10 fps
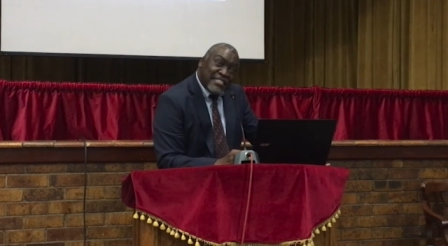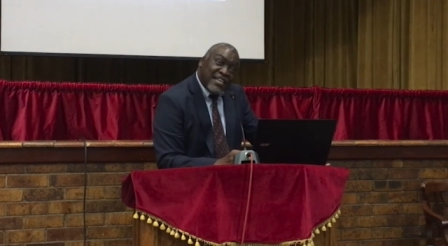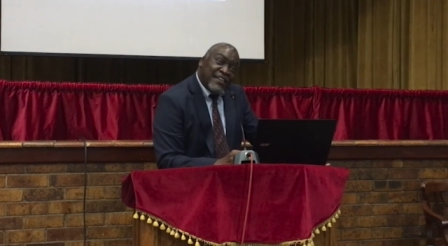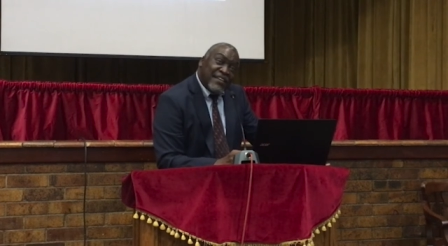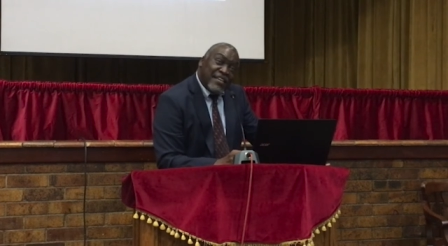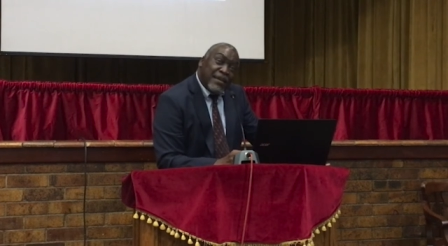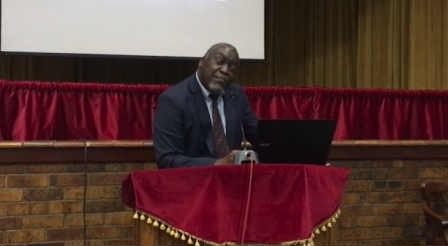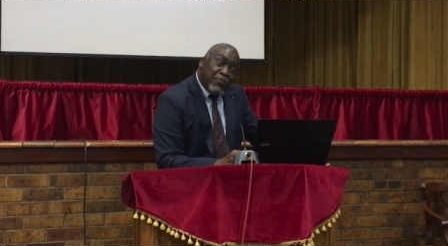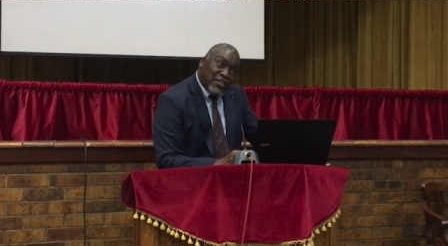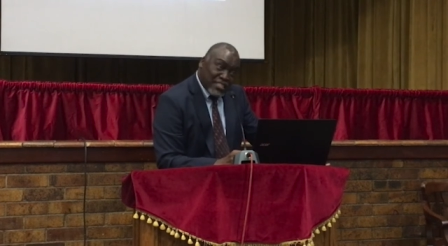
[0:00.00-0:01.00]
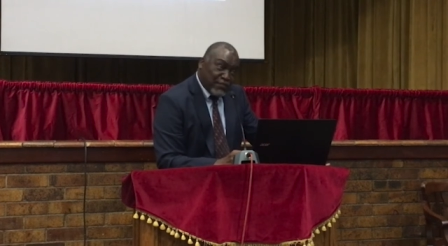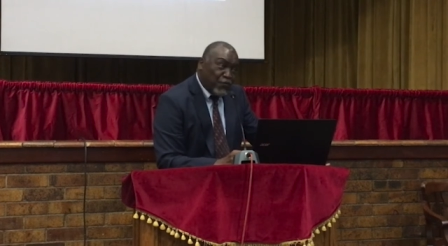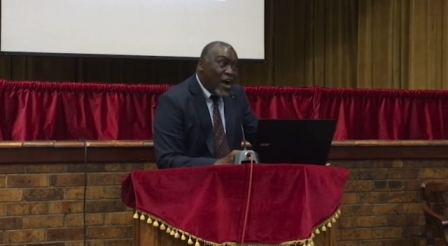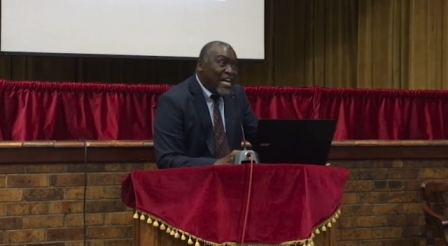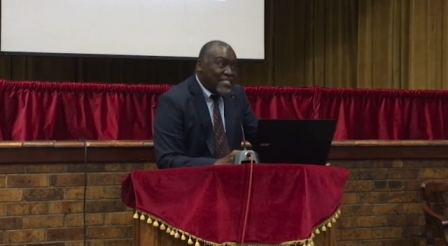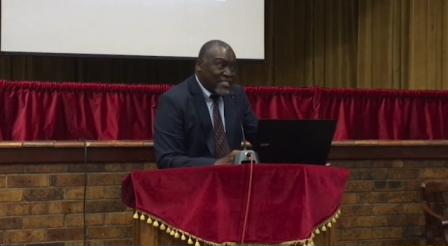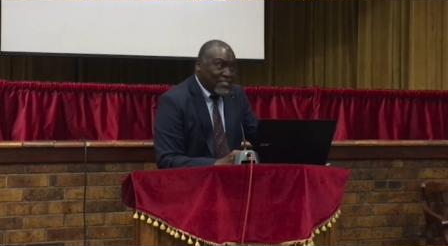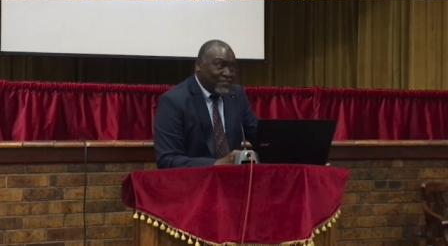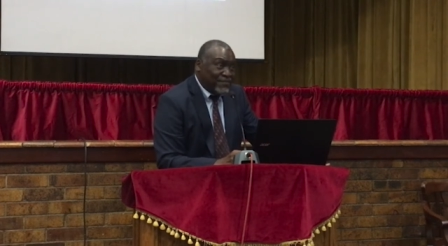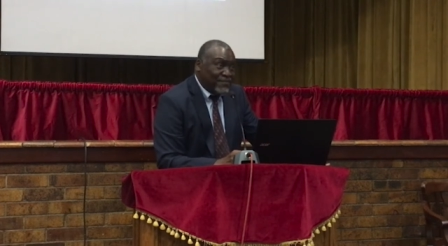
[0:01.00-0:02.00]
that is important for
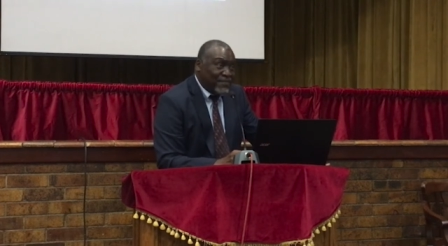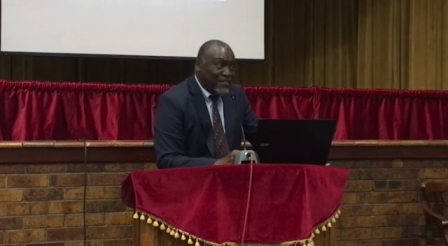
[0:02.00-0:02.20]
us